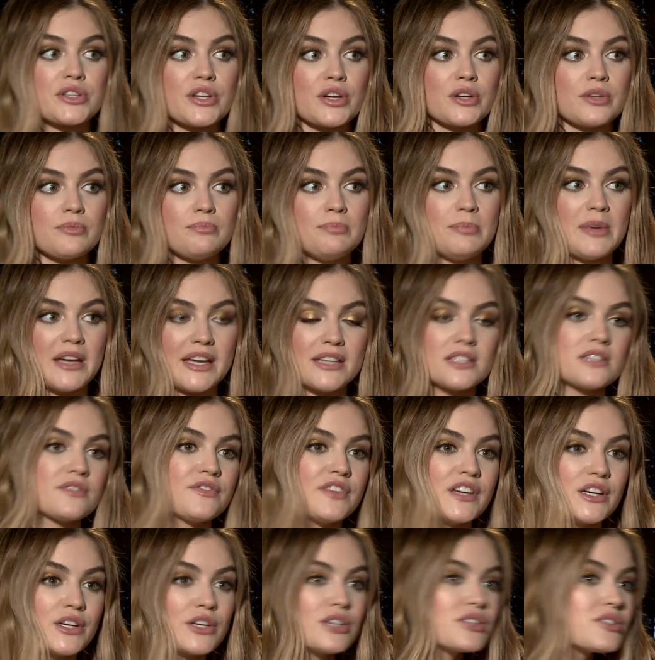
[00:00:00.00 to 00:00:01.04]
their biggest
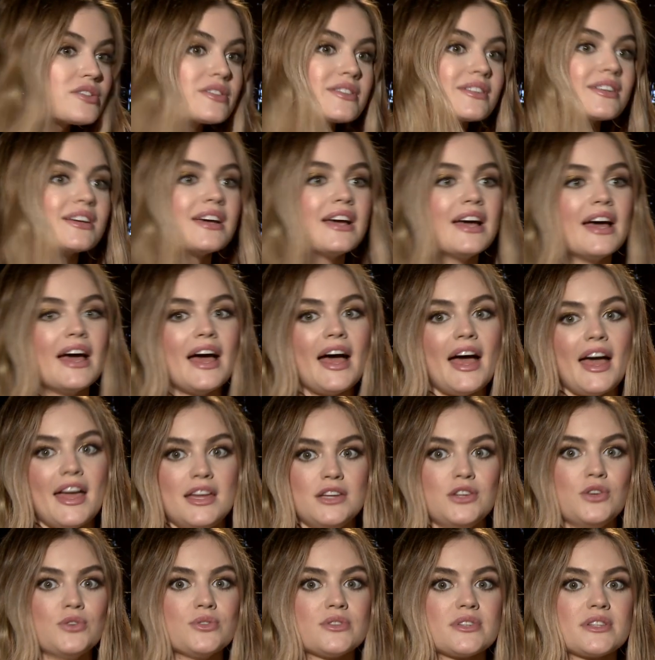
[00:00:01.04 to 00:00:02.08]
fears
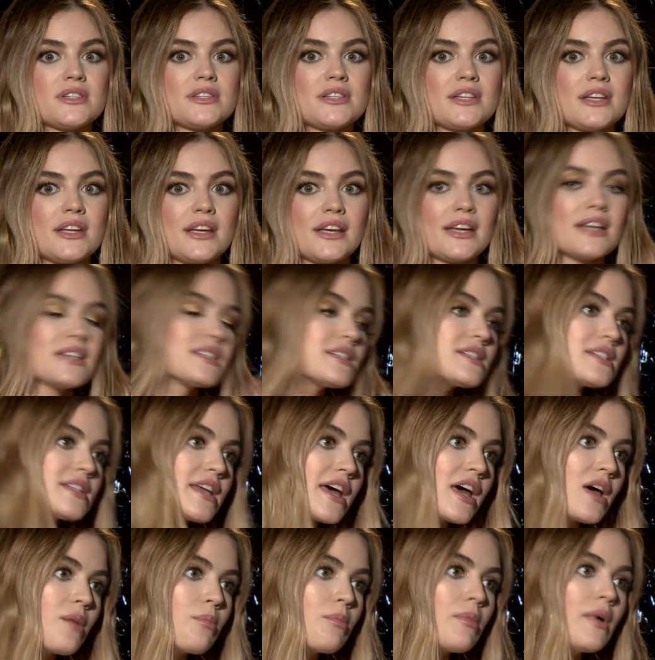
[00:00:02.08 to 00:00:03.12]
and uses it against
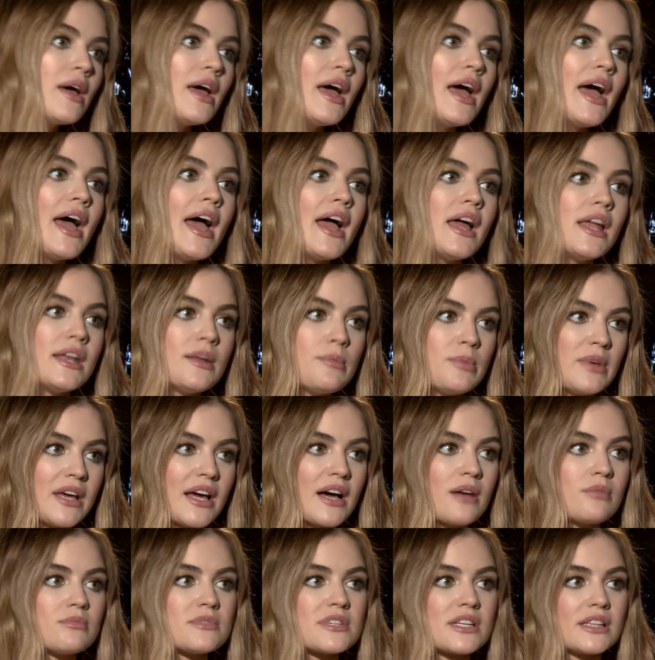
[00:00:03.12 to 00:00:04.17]
them, and it
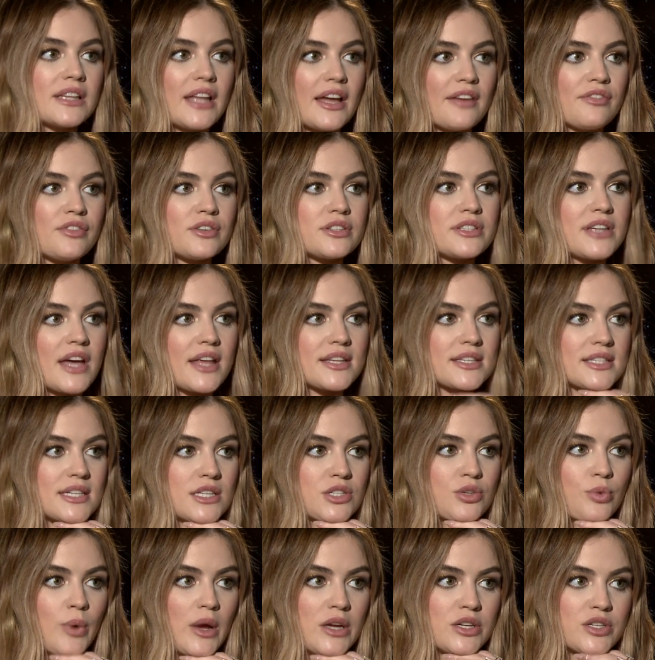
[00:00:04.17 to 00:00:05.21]
becomes a life or death
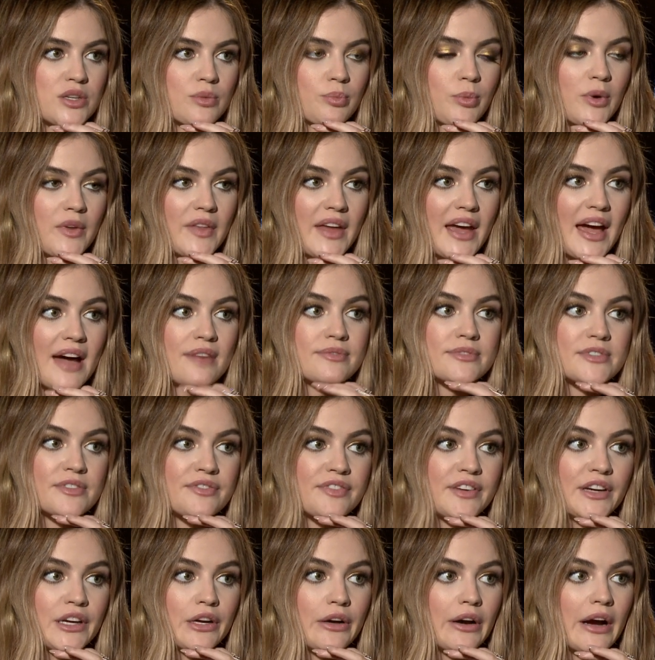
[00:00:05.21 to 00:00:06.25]
situation where they have to
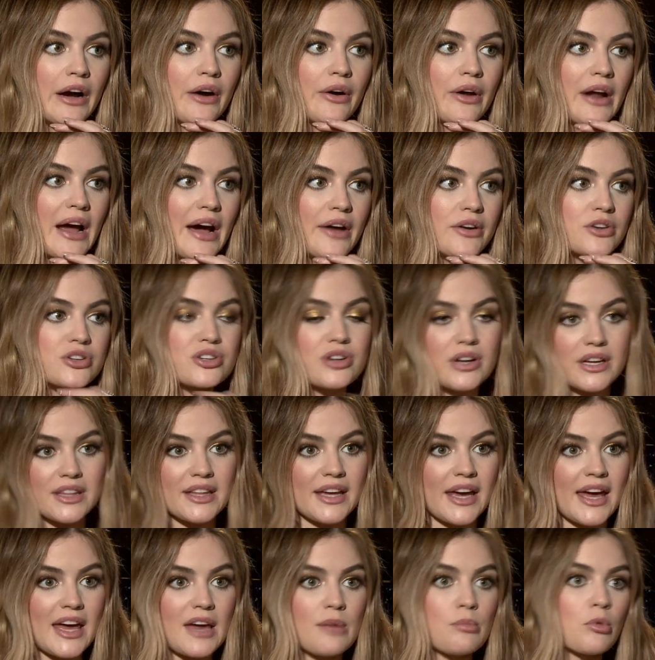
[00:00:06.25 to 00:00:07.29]
figure out how to trick the
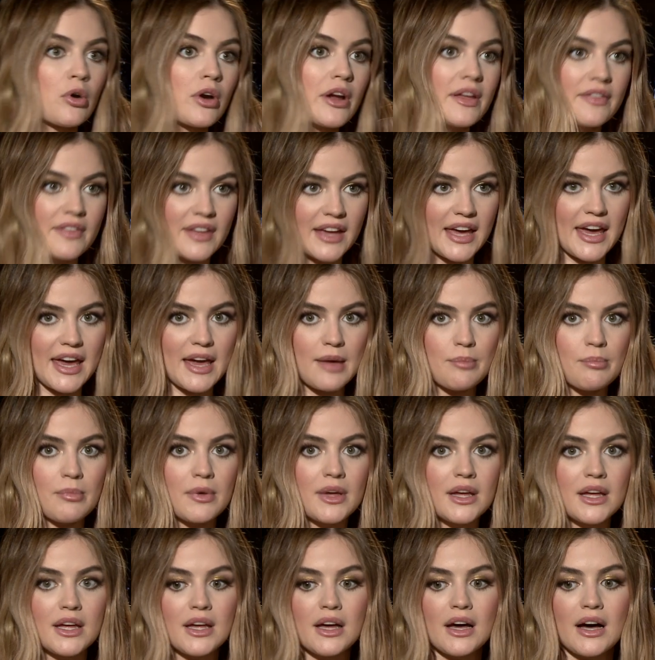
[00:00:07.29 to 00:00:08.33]
game or end the game.
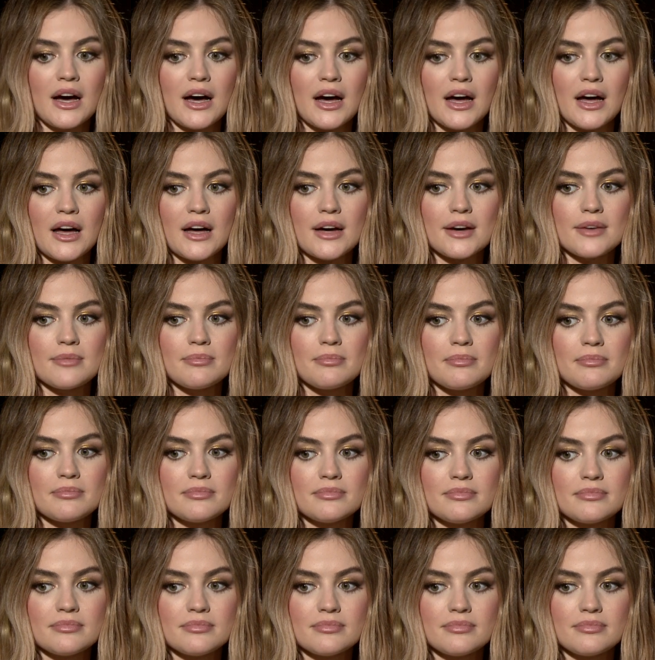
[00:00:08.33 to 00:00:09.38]

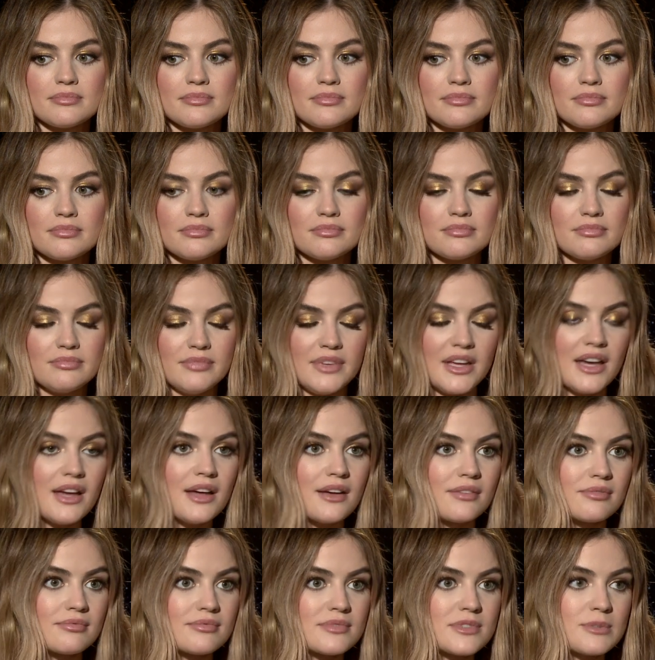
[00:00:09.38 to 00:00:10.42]
Yeah,
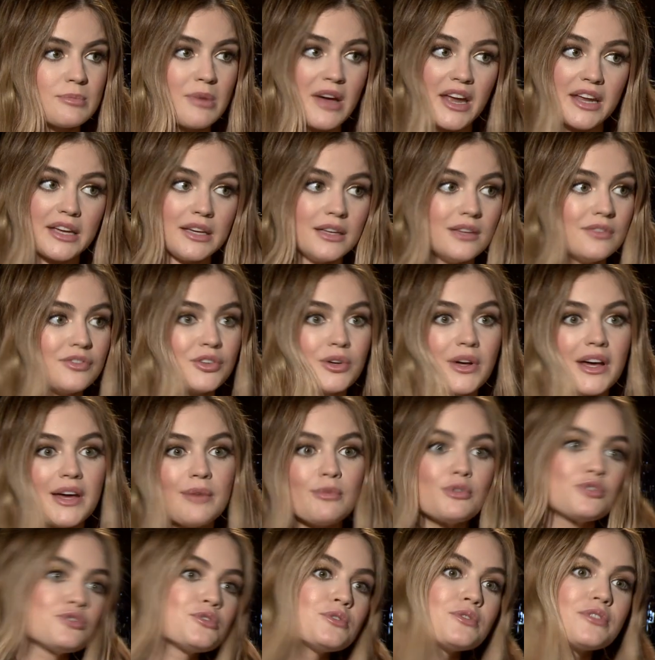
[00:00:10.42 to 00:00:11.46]
it's about an evil
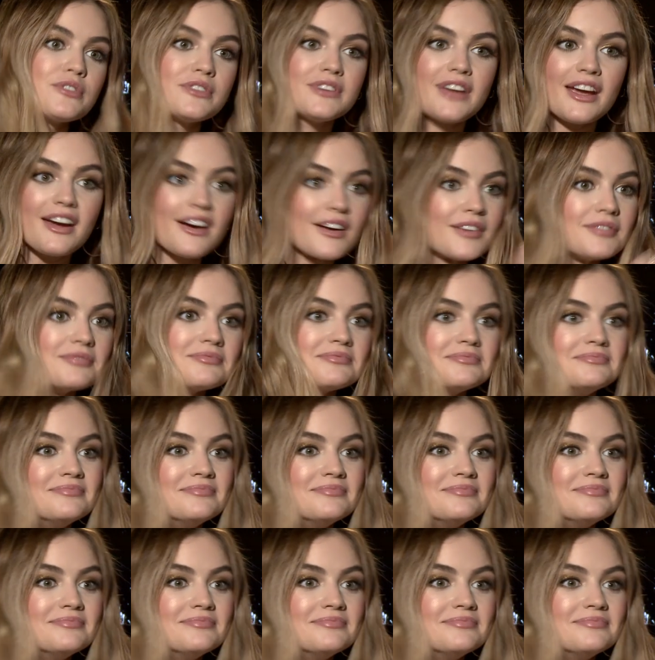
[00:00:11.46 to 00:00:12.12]
game of truth or dare.